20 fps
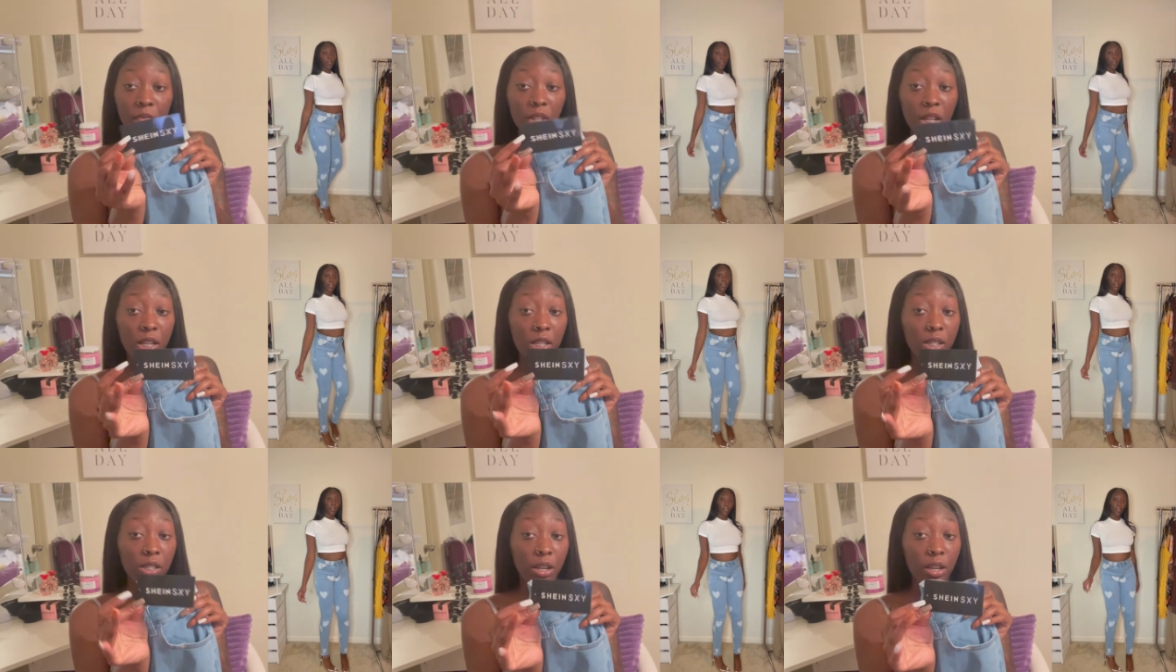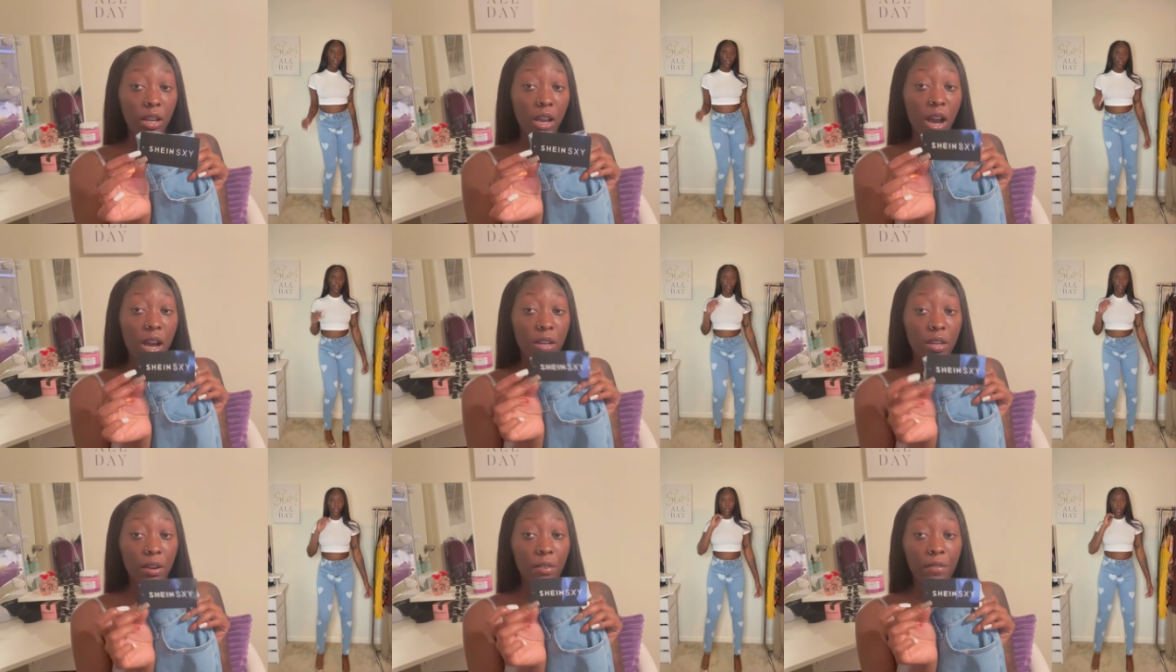So
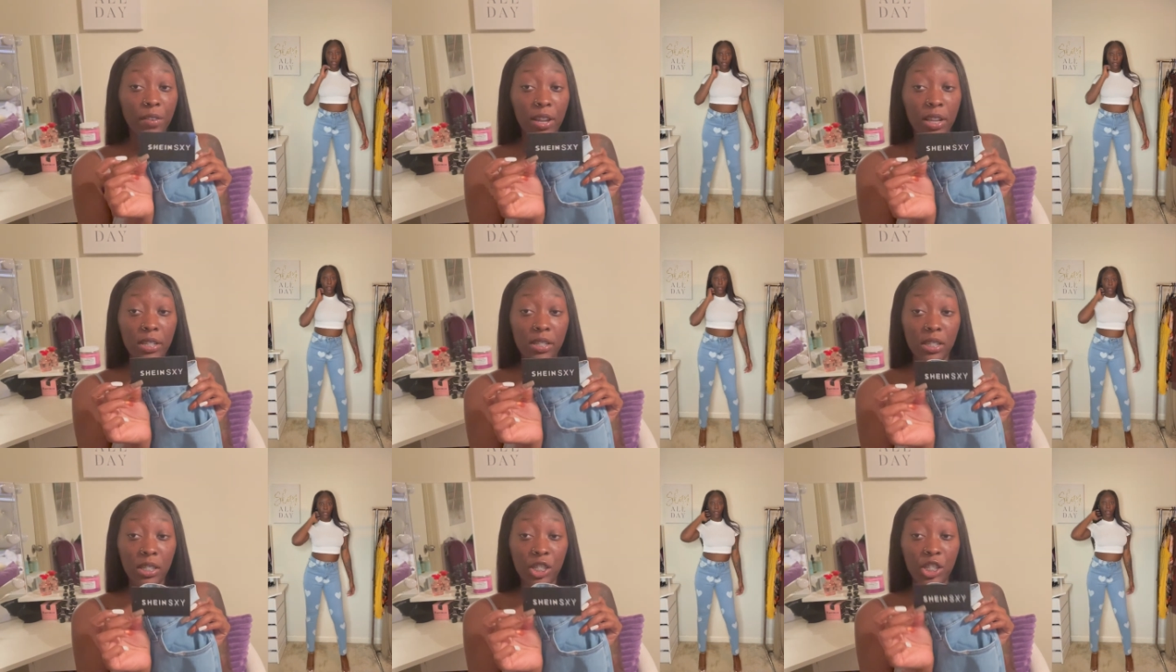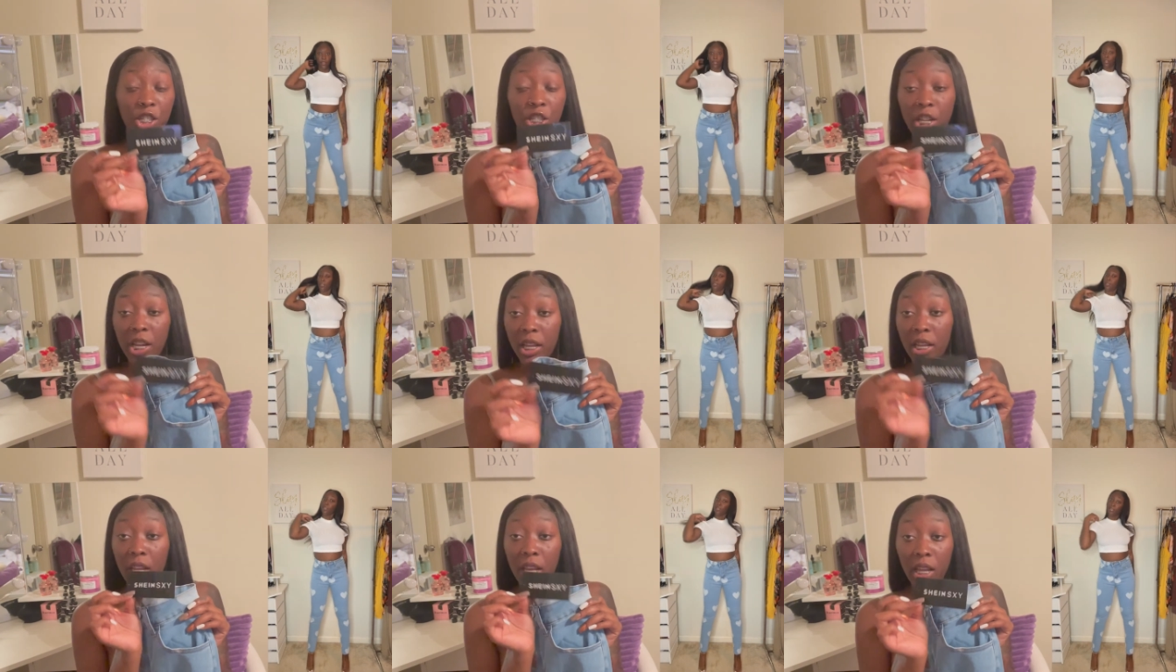y'all don't forget to
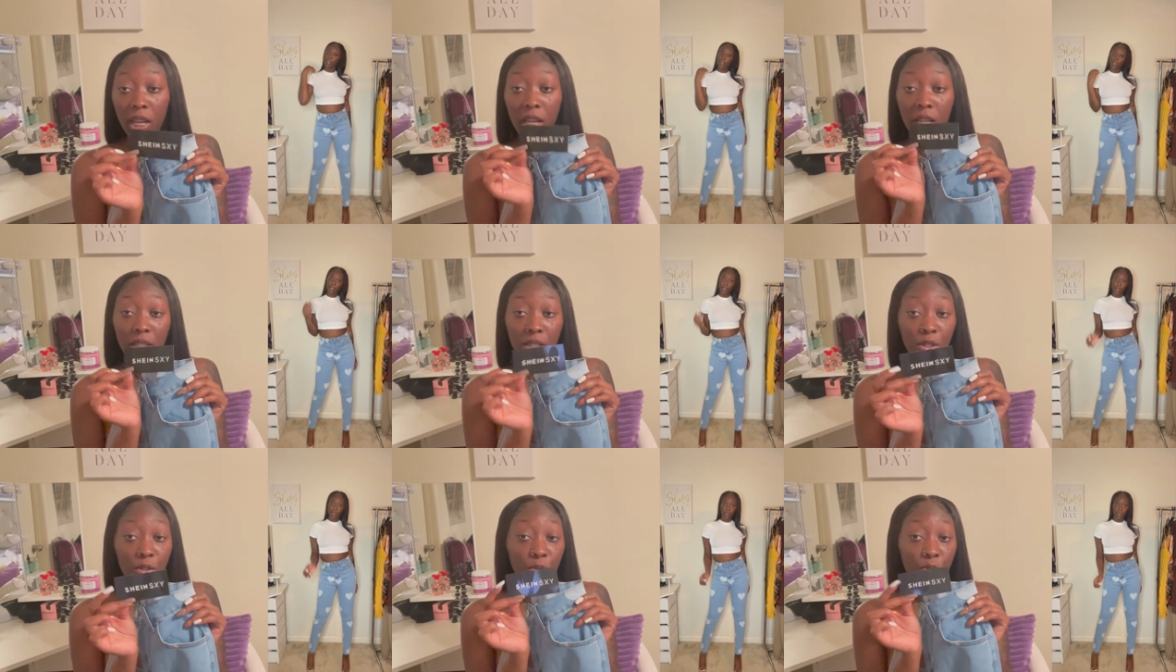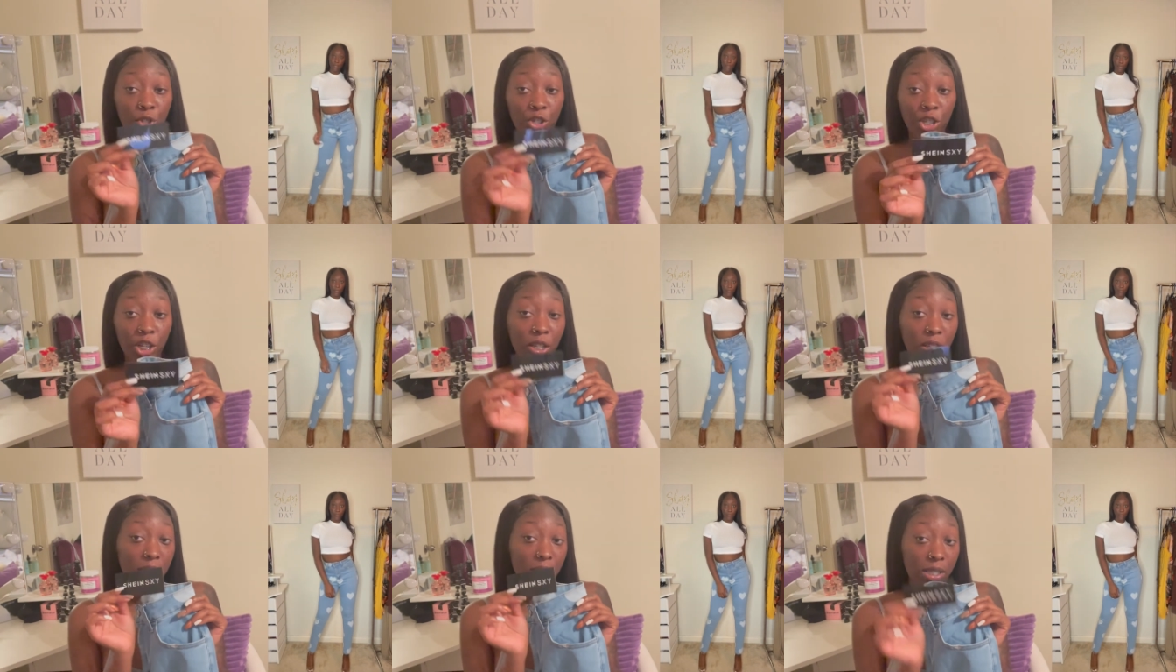check into
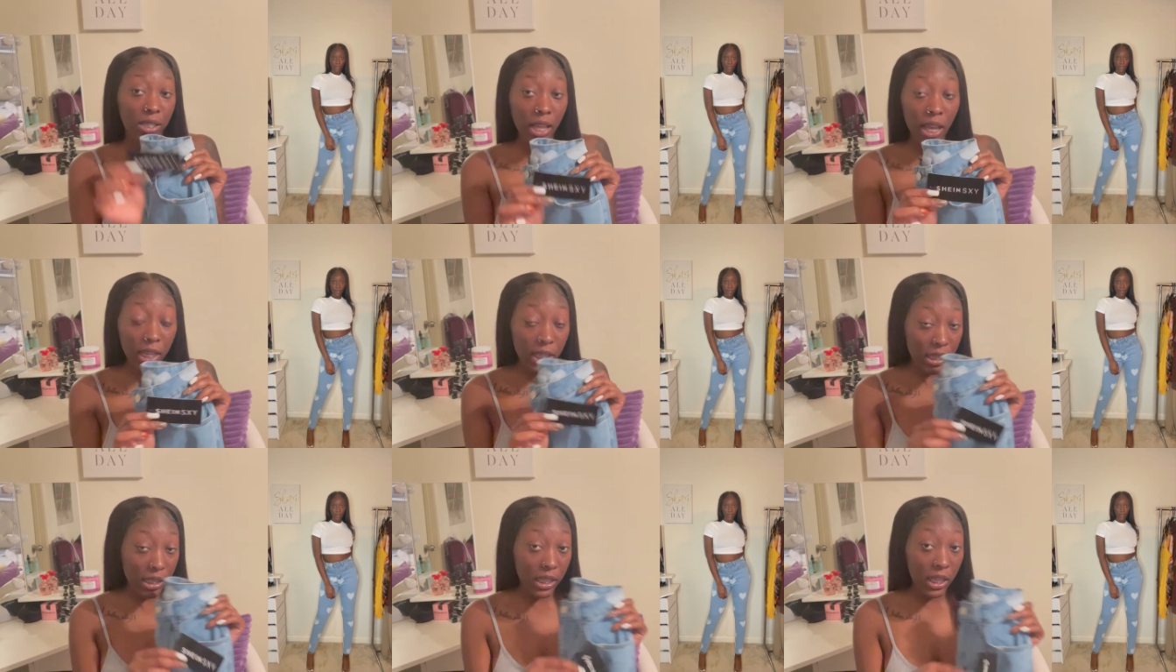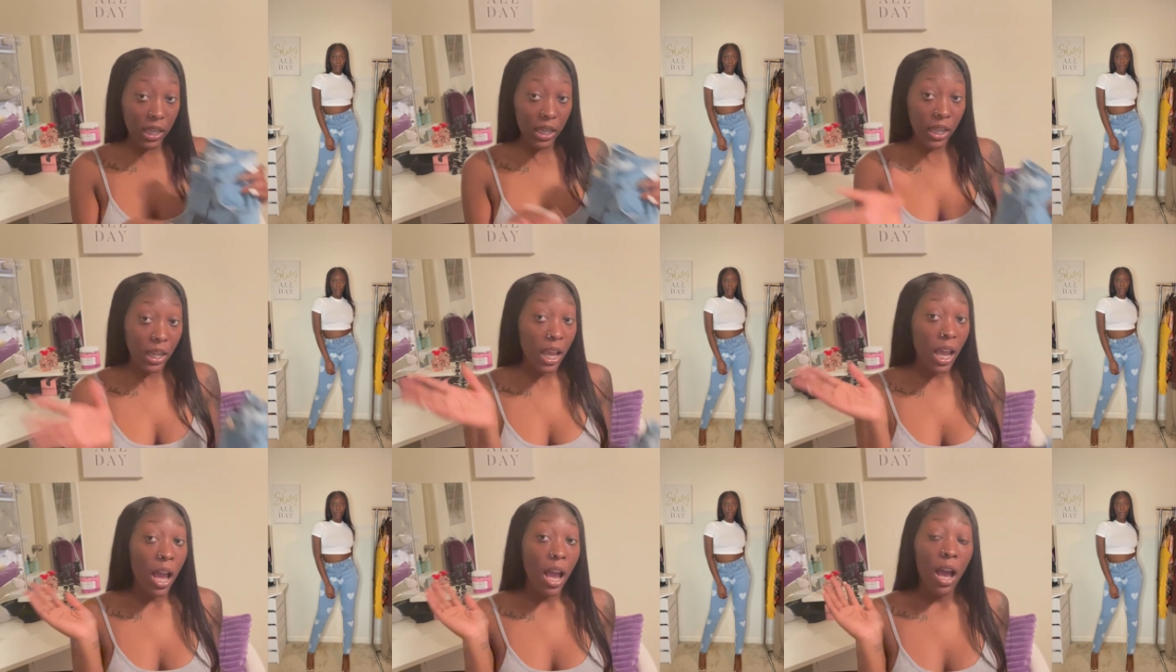Shein
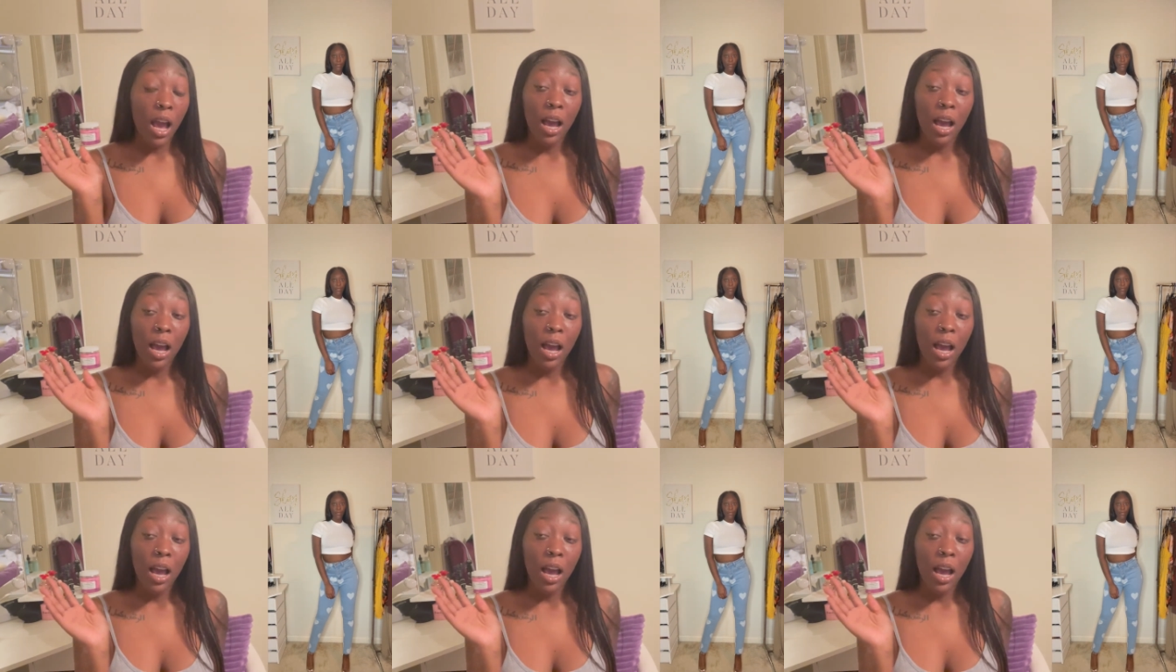Sexy.